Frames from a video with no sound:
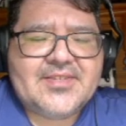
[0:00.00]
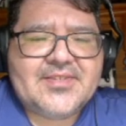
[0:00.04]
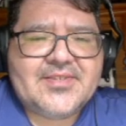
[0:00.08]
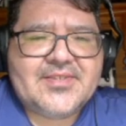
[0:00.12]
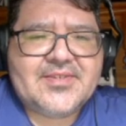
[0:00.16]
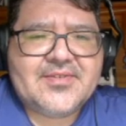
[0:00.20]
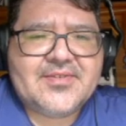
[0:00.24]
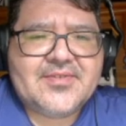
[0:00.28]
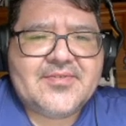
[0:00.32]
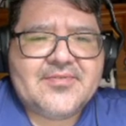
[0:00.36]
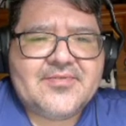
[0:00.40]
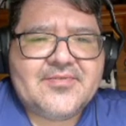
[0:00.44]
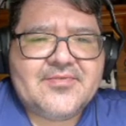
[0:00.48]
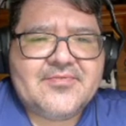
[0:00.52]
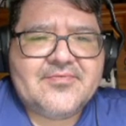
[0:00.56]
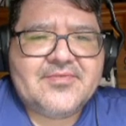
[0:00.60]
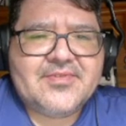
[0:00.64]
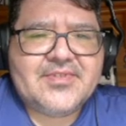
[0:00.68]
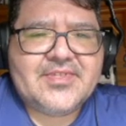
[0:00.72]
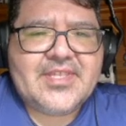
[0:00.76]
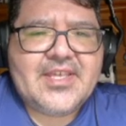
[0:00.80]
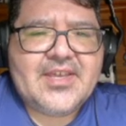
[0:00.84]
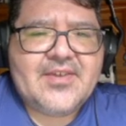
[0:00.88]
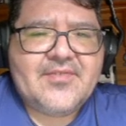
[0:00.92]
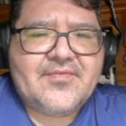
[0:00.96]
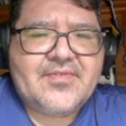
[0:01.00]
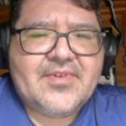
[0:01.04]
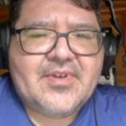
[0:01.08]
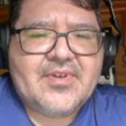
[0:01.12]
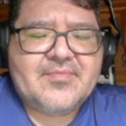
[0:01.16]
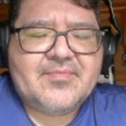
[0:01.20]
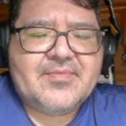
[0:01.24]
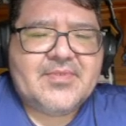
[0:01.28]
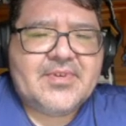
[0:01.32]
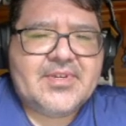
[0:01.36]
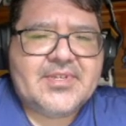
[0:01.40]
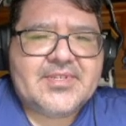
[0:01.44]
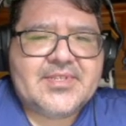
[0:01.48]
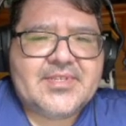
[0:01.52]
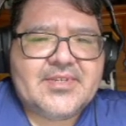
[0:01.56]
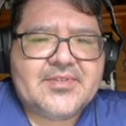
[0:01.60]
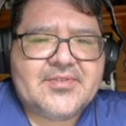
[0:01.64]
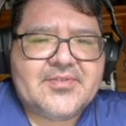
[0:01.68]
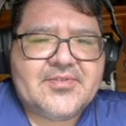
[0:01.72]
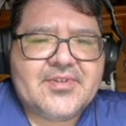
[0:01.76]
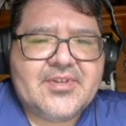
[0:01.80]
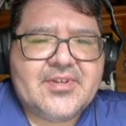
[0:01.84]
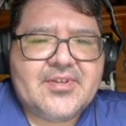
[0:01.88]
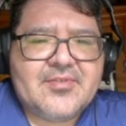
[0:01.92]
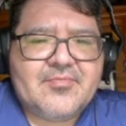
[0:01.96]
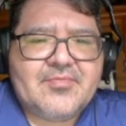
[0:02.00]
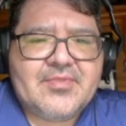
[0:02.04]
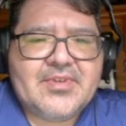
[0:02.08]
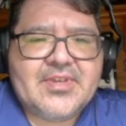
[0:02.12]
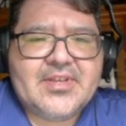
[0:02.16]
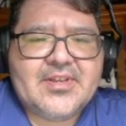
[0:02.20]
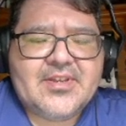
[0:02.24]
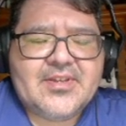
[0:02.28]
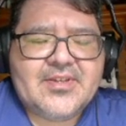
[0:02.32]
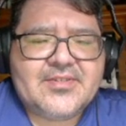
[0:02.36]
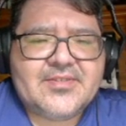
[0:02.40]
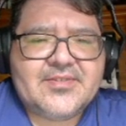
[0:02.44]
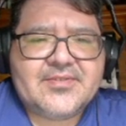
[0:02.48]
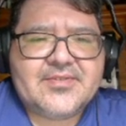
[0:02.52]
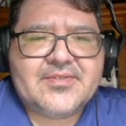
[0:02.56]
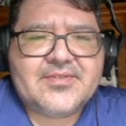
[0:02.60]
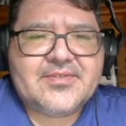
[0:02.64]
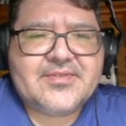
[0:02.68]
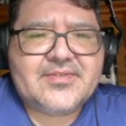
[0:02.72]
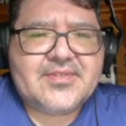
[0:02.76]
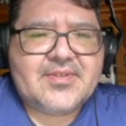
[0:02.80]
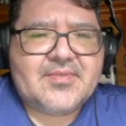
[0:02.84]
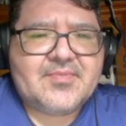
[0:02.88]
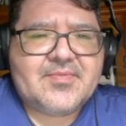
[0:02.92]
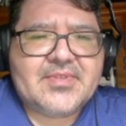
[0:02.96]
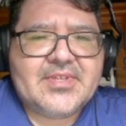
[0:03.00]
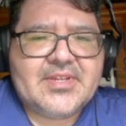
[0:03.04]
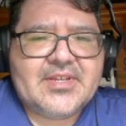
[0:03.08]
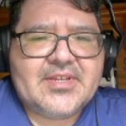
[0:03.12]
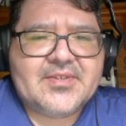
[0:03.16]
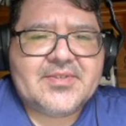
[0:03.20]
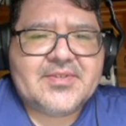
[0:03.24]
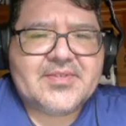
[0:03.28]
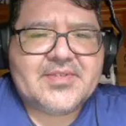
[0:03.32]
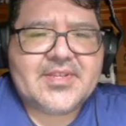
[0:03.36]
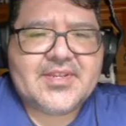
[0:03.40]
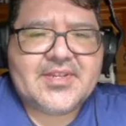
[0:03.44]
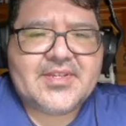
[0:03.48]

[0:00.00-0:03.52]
So with that five bucks, I'll try to bet on something else,